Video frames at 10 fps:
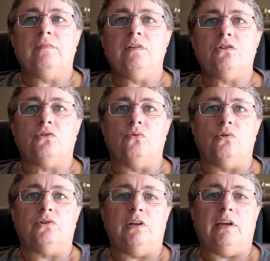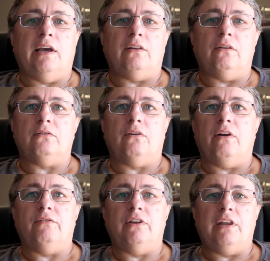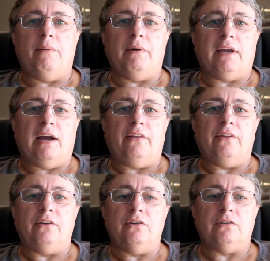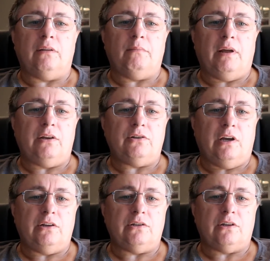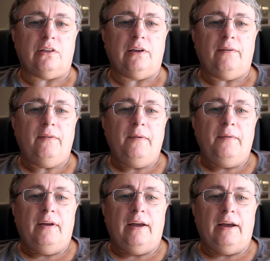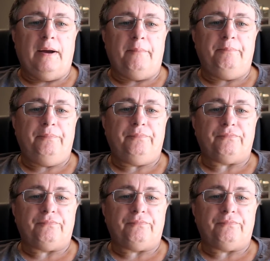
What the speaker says: source that you're going to use, or even your debit card, than using the money changes, I think.